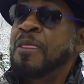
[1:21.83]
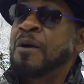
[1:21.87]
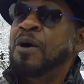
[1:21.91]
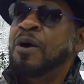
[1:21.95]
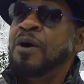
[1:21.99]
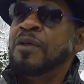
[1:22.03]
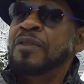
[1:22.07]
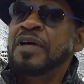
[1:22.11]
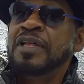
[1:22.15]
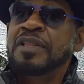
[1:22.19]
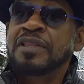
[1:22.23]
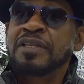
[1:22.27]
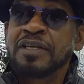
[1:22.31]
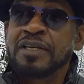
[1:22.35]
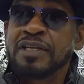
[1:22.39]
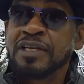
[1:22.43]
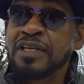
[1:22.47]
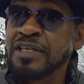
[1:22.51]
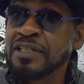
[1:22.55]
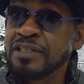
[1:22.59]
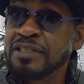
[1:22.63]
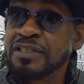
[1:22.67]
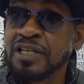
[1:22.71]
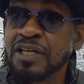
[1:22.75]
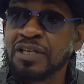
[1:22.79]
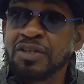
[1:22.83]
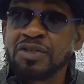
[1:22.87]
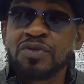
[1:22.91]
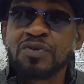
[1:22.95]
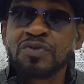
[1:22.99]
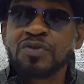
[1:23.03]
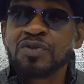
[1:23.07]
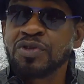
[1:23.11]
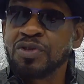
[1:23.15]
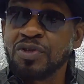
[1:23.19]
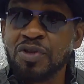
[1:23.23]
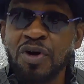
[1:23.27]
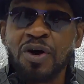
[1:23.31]
or that the kiss that
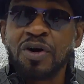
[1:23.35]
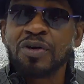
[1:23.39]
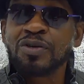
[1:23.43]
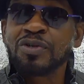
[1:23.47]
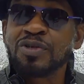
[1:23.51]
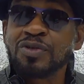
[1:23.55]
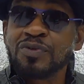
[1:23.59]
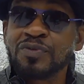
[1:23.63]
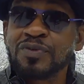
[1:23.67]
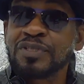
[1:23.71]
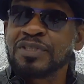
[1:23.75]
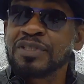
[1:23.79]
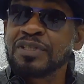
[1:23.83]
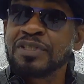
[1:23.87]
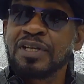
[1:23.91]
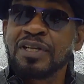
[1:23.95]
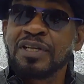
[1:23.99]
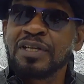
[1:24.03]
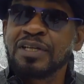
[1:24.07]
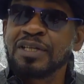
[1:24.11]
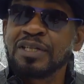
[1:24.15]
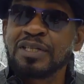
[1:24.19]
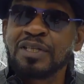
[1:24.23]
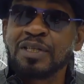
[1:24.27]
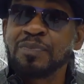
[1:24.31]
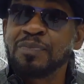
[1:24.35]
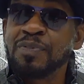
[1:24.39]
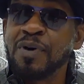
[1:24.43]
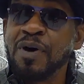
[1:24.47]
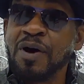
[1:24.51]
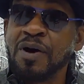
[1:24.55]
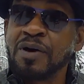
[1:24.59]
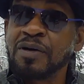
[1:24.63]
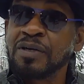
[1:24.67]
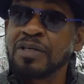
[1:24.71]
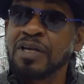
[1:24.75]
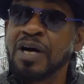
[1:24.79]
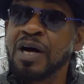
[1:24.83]
you thought you were stealing in the
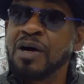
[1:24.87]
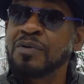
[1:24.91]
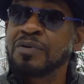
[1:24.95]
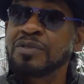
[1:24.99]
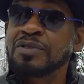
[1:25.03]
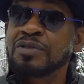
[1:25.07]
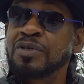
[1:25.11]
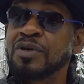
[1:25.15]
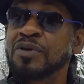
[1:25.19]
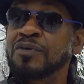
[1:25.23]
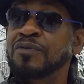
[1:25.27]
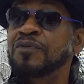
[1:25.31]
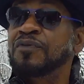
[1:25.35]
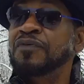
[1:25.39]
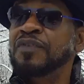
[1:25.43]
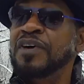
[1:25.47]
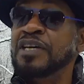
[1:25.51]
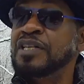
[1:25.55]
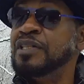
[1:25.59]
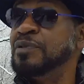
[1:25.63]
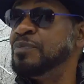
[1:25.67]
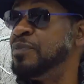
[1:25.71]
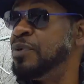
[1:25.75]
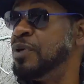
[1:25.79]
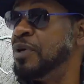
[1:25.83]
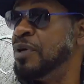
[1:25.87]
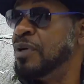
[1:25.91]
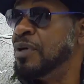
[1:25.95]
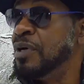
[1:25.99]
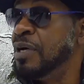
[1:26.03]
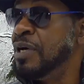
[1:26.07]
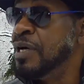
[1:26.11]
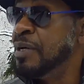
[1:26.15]
park now is on Facebook